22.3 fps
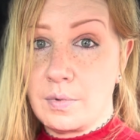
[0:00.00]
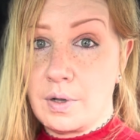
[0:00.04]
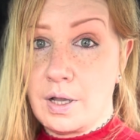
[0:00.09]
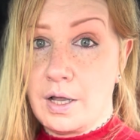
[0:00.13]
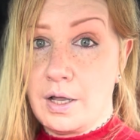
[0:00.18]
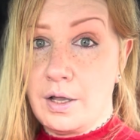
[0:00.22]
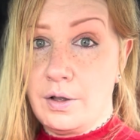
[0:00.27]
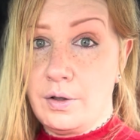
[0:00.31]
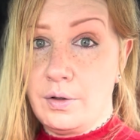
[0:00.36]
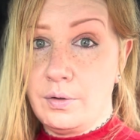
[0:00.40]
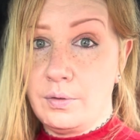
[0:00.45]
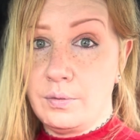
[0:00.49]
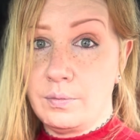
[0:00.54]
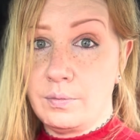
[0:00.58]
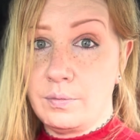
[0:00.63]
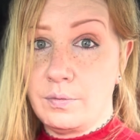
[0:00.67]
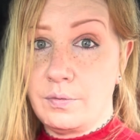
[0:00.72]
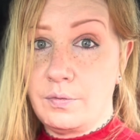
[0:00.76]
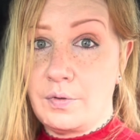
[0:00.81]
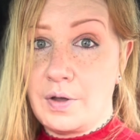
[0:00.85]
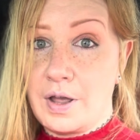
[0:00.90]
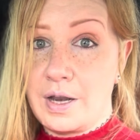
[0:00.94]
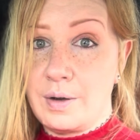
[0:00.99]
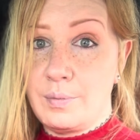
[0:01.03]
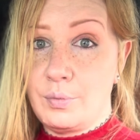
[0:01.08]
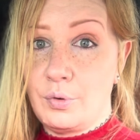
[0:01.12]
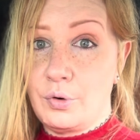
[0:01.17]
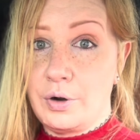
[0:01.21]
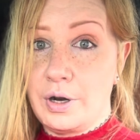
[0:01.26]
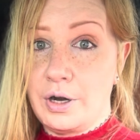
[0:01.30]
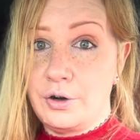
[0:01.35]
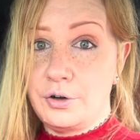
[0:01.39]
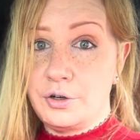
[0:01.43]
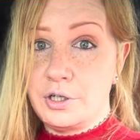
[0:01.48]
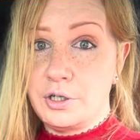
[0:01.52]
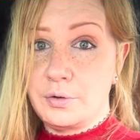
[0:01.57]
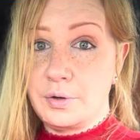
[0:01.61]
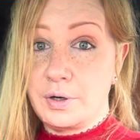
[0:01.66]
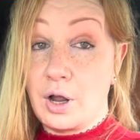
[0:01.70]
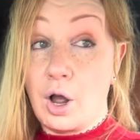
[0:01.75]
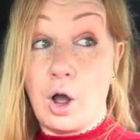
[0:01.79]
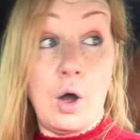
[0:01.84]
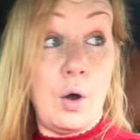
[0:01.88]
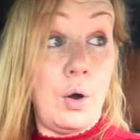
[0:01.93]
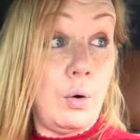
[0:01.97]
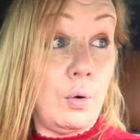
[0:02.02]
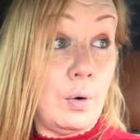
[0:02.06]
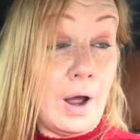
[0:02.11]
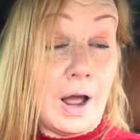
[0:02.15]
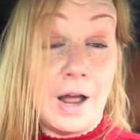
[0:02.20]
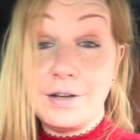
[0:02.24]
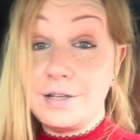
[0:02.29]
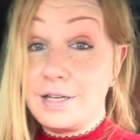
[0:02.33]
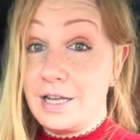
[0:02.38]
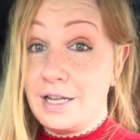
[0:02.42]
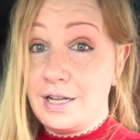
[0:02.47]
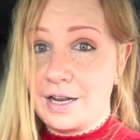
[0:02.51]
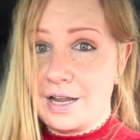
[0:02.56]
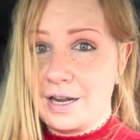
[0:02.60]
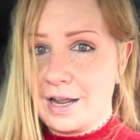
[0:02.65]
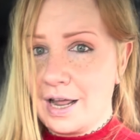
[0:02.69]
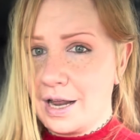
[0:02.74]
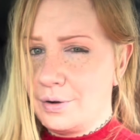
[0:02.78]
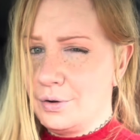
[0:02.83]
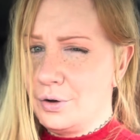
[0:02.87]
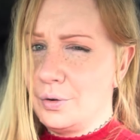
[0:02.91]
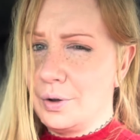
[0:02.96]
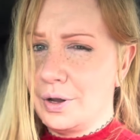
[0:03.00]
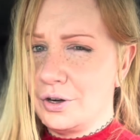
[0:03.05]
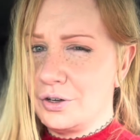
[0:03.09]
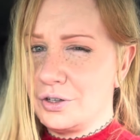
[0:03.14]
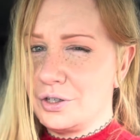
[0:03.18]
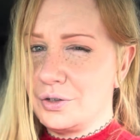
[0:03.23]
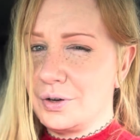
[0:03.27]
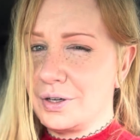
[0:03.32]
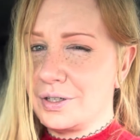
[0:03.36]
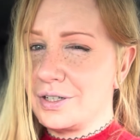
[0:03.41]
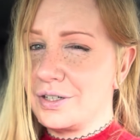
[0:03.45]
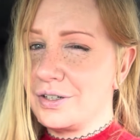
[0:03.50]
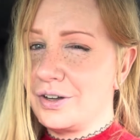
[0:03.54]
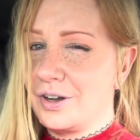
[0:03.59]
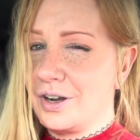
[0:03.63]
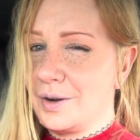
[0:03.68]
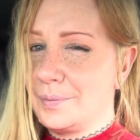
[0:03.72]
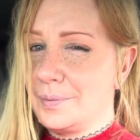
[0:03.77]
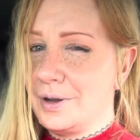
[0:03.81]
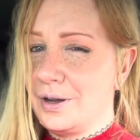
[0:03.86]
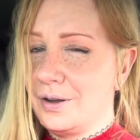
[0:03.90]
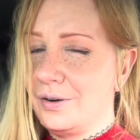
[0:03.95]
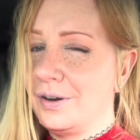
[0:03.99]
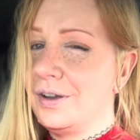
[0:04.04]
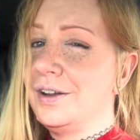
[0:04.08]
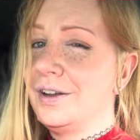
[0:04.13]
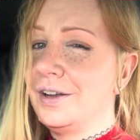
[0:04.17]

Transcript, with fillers: I'll find more energy drink. Oh, I did. I got new energy drinks to talk about.